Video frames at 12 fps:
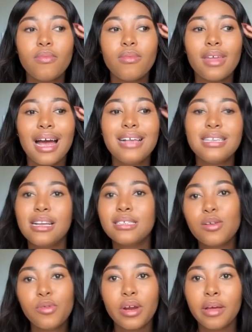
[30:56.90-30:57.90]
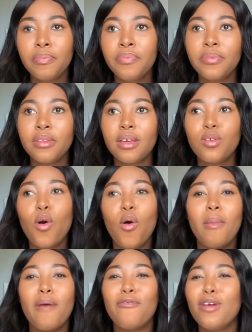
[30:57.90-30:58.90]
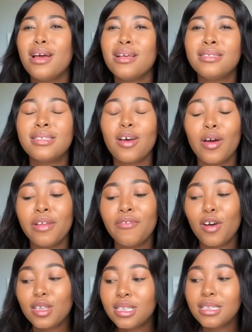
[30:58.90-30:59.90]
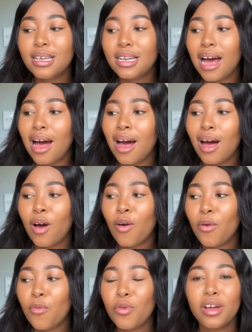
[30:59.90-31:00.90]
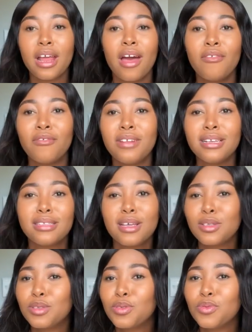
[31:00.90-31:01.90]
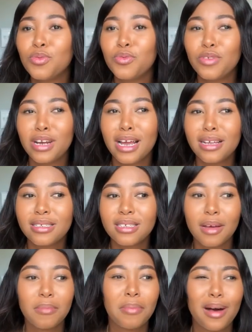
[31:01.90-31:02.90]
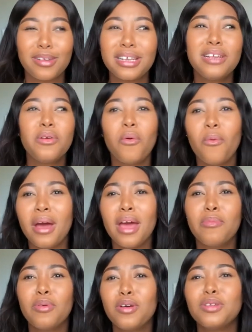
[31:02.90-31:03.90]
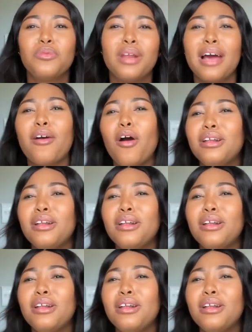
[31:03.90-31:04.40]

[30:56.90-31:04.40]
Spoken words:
I said as a hori, yo, my friends are in varsity now. We're gonna have less things to relate about in a way because we're like on